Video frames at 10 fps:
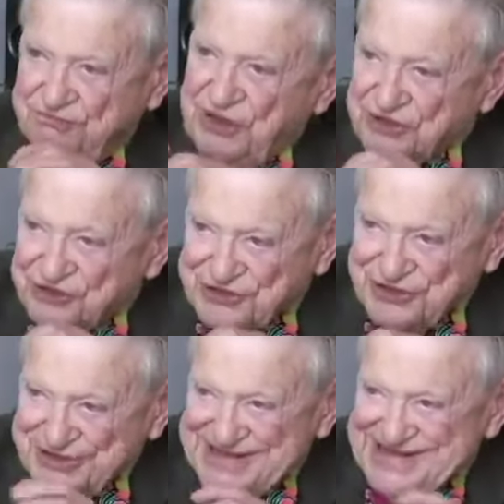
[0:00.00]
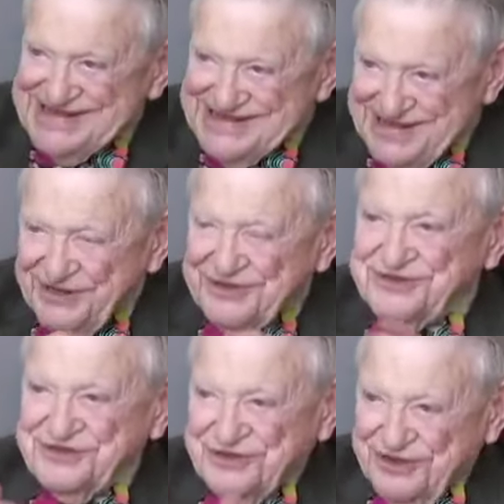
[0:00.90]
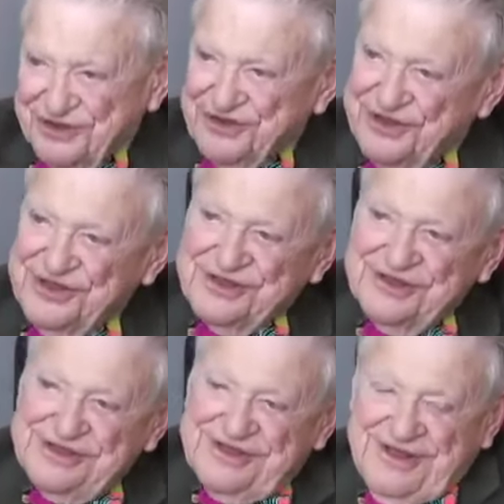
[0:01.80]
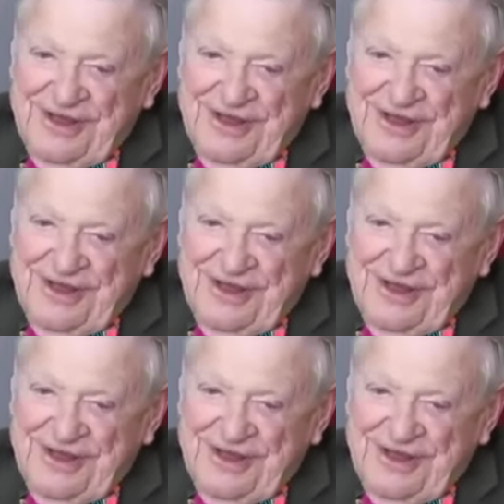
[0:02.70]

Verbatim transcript: pinched. You know, it's a certain condition.